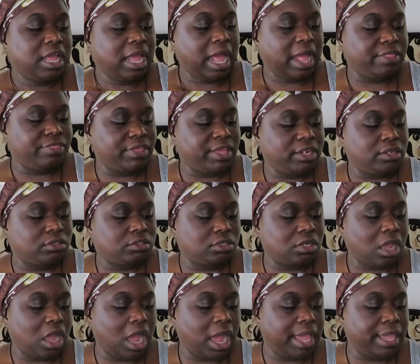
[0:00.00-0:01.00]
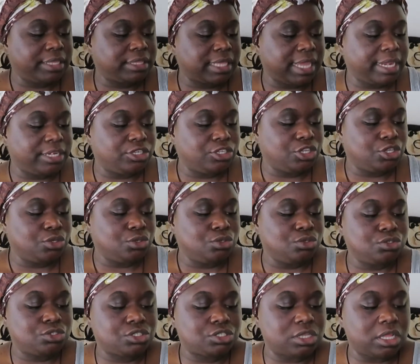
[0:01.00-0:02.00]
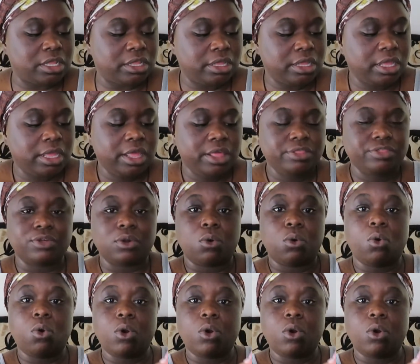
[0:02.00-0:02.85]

And then I then use the